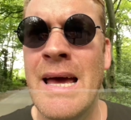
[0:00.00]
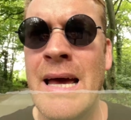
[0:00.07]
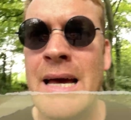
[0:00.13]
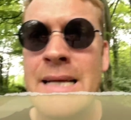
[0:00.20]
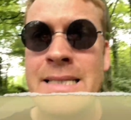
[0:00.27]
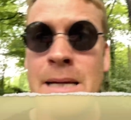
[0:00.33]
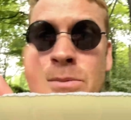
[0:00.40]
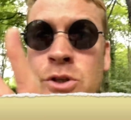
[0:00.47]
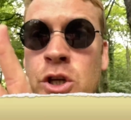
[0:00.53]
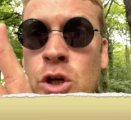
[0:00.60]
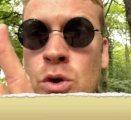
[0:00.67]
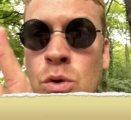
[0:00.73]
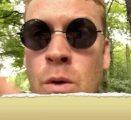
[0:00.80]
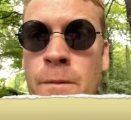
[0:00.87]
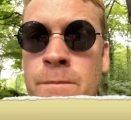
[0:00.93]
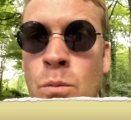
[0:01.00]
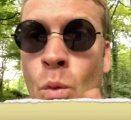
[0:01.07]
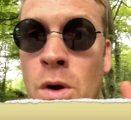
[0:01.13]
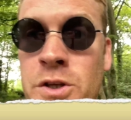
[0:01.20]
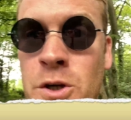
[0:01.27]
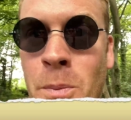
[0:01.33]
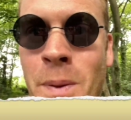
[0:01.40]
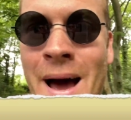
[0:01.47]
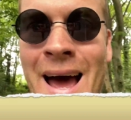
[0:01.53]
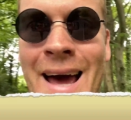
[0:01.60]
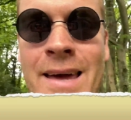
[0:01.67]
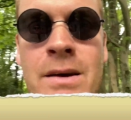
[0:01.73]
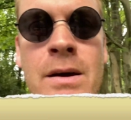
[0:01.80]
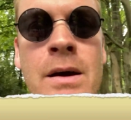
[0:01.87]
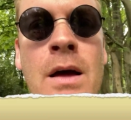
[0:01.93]
Tip 2, what to
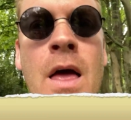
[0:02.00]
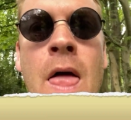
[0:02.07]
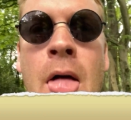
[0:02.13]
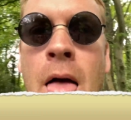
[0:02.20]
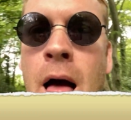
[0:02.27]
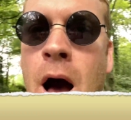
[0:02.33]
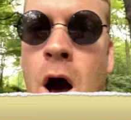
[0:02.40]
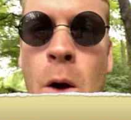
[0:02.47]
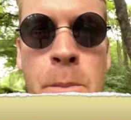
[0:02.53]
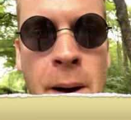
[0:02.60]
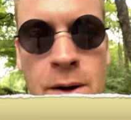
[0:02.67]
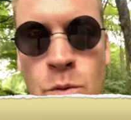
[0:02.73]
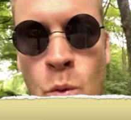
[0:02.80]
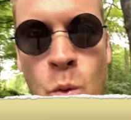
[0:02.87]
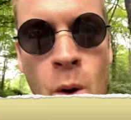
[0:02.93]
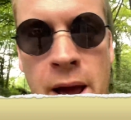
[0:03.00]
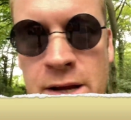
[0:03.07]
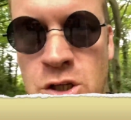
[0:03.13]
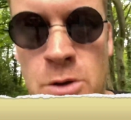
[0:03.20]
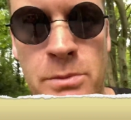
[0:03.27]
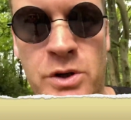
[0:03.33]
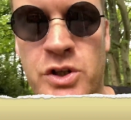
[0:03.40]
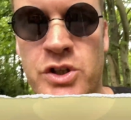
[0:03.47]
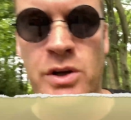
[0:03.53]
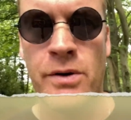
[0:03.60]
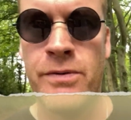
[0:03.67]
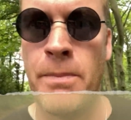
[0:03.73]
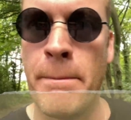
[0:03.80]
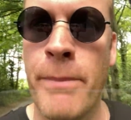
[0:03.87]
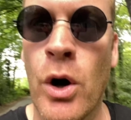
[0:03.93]
pack. I pack way too much
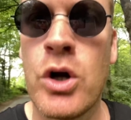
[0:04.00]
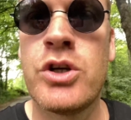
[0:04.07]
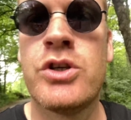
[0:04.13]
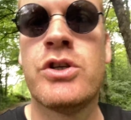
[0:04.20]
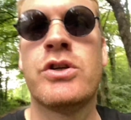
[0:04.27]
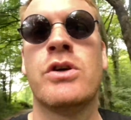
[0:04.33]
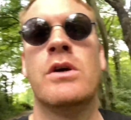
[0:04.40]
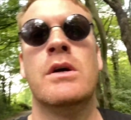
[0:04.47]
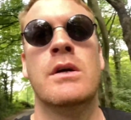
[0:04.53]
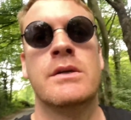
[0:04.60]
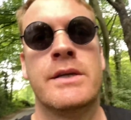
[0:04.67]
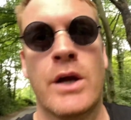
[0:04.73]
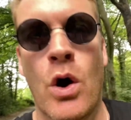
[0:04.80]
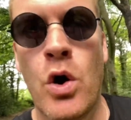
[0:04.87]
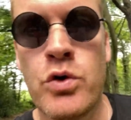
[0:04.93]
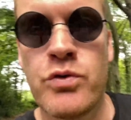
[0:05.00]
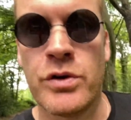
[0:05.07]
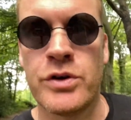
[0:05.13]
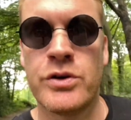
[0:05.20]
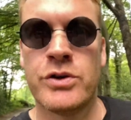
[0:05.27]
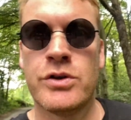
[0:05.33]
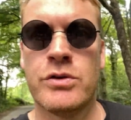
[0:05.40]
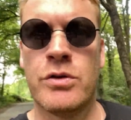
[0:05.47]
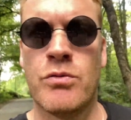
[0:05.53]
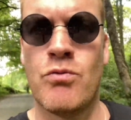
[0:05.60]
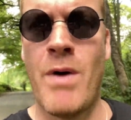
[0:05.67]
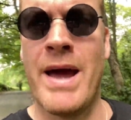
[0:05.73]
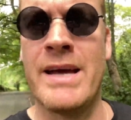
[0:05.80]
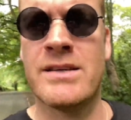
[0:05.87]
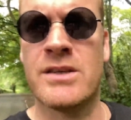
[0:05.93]
stuff. Books, deodorants,
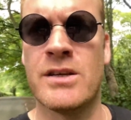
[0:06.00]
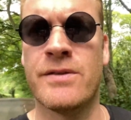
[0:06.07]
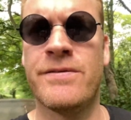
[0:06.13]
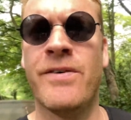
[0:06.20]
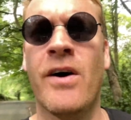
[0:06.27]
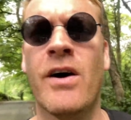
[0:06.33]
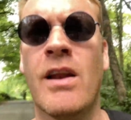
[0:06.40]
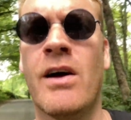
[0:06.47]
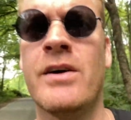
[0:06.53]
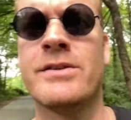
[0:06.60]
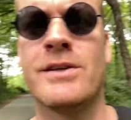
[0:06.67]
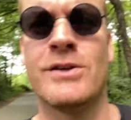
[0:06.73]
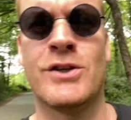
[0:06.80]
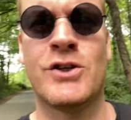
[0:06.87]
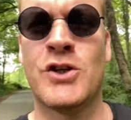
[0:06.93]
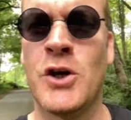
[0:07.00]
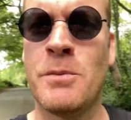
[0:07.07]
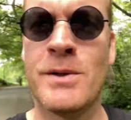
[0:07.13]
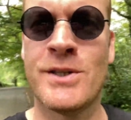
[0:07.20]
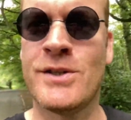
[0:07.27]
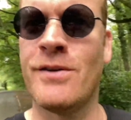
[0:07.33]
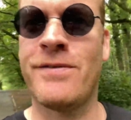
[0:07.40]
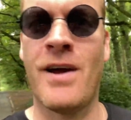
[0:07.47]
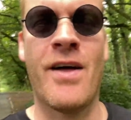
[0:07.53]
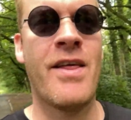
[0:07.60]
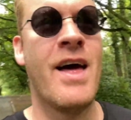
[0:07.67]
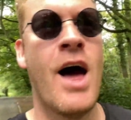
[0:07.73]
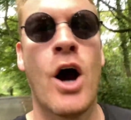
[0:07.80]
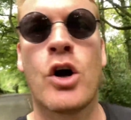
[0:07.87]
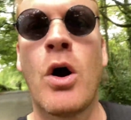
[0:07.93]
razors, firelighters, stupid stuff like
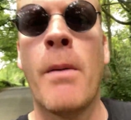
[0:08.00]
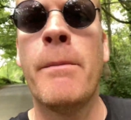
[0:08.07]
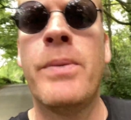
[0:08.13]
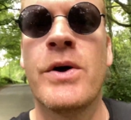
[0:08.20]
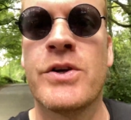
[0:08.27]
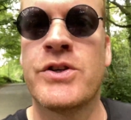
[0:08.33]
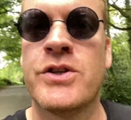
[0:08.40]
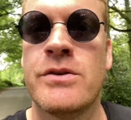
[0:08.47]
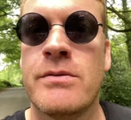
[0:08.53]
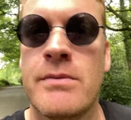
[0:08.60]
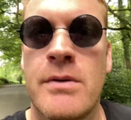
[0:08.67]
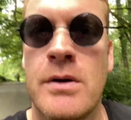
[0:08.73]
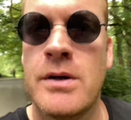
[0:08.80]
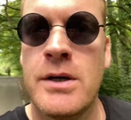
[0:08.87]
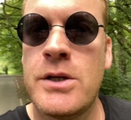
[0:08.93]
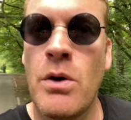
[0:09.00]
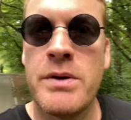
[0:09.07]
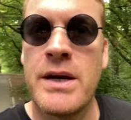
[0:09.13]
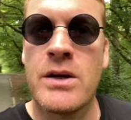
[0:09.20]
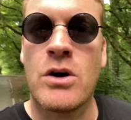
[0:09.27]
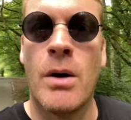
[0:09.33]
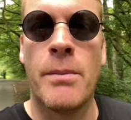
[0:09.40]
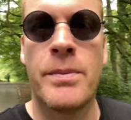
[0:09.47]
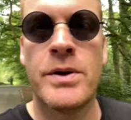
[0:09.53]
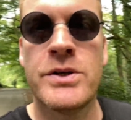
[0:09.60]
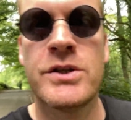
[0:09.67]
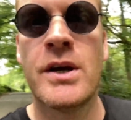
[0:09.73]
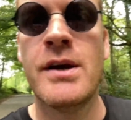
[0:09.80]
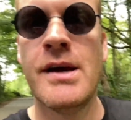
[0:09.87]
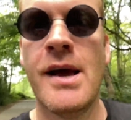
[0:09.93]
a compass. You don't need a
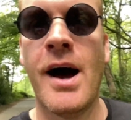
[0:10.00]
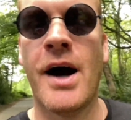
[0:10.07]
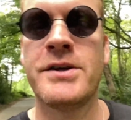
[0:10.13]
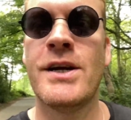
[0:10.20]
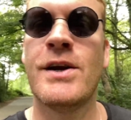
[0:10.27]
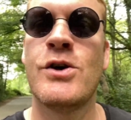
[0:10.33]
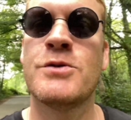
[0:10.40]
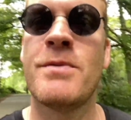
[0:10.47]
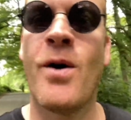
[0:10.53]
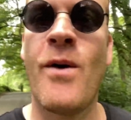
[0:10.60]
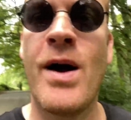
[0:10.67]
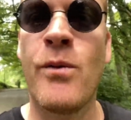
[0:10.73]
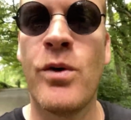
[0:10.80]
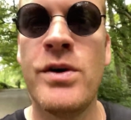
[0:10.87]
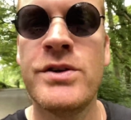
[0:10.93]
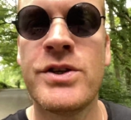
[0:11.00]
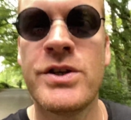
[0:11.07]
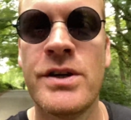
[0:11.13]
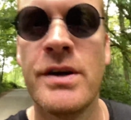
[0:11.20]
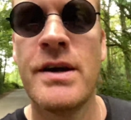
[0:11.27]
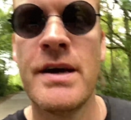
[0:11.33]
compass. I didn't lose my way once.